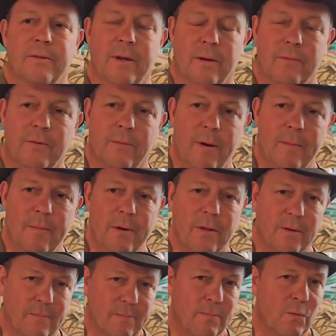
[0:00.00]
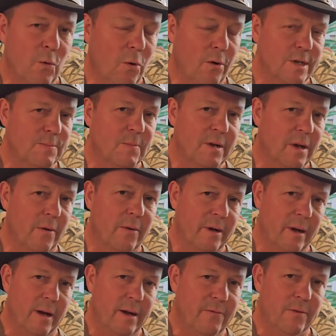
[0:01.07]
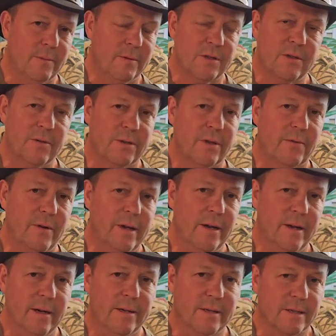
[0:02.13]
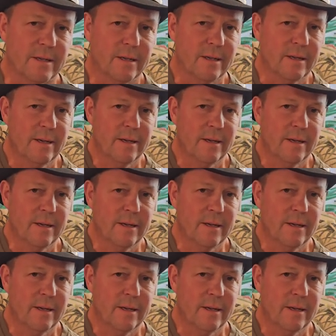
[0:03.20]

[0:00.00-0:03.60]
Now, remember, the war's been going on for almost two or three years.